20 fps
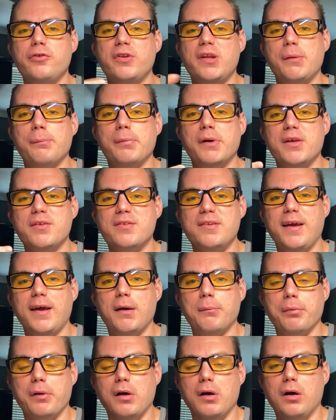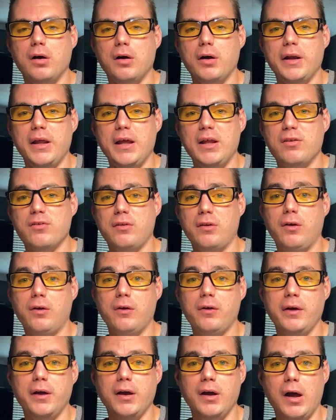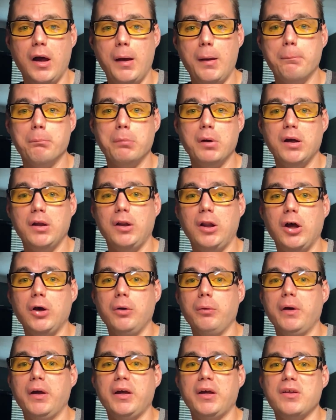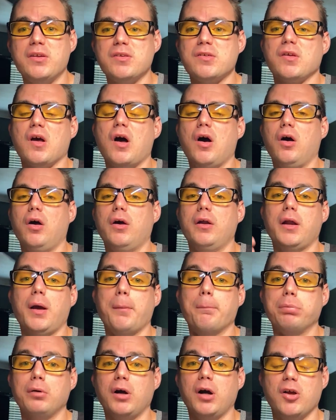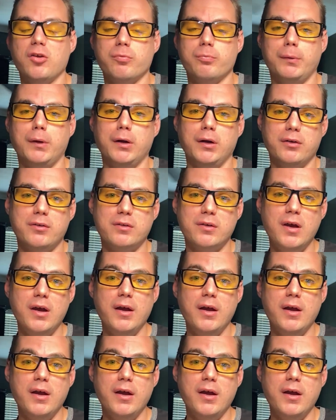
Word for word: step by step on installing Umbrel OS on Proxmox.